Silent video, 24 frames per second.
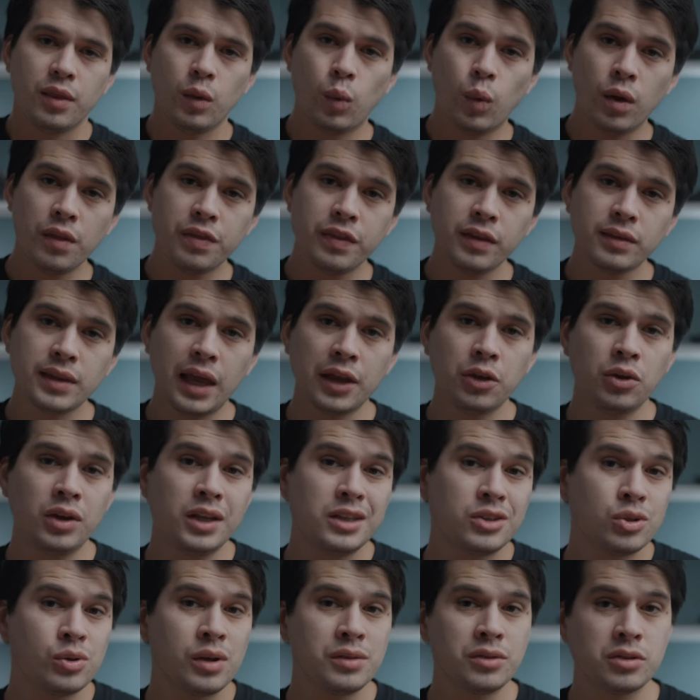The one thing that you
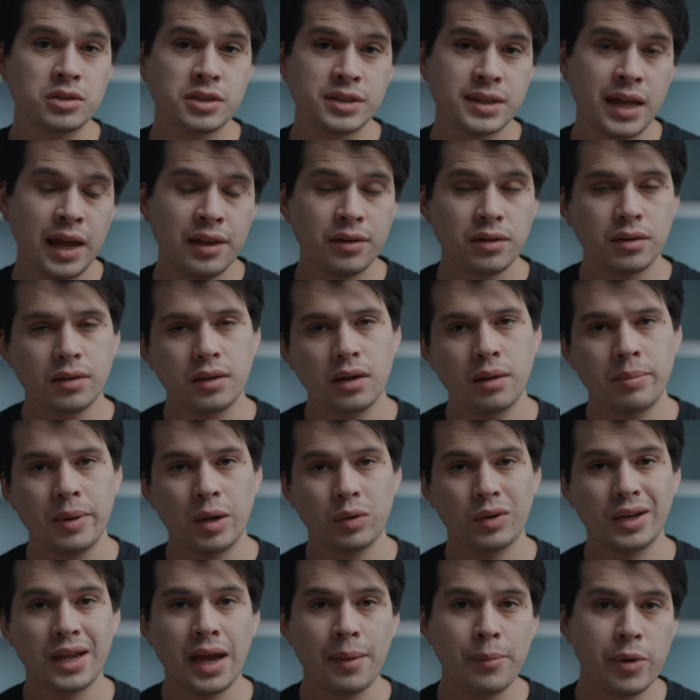need to understand
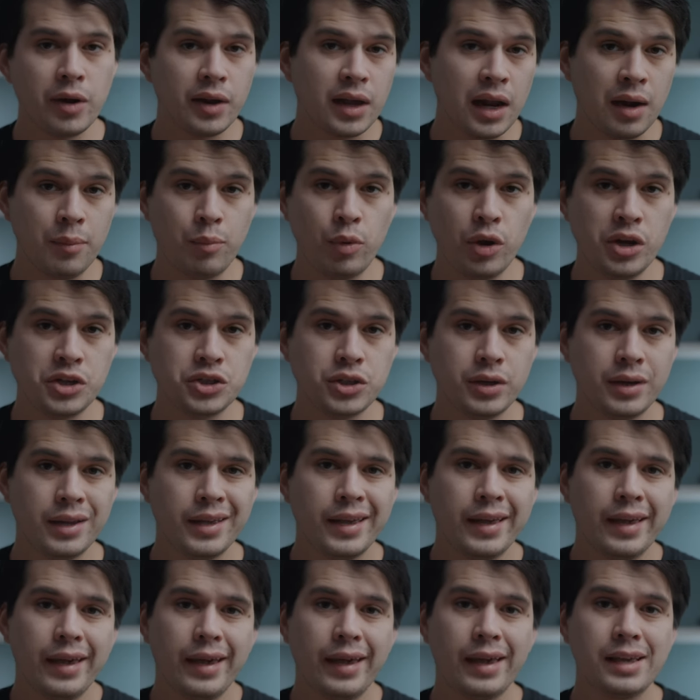about camera calibration
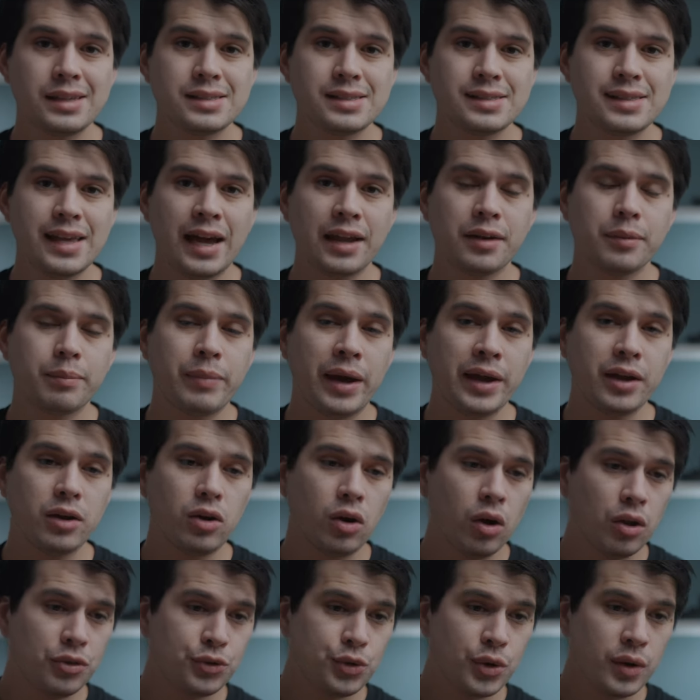is that by
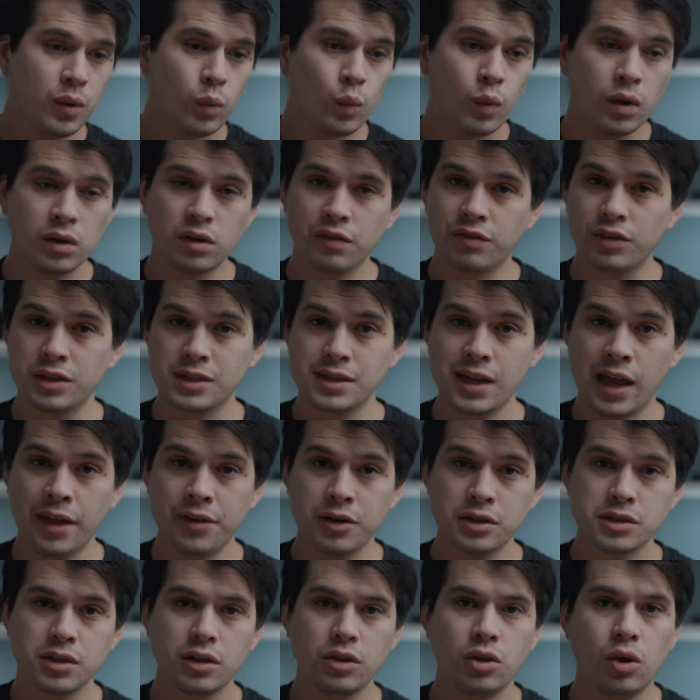altering one of the sliders,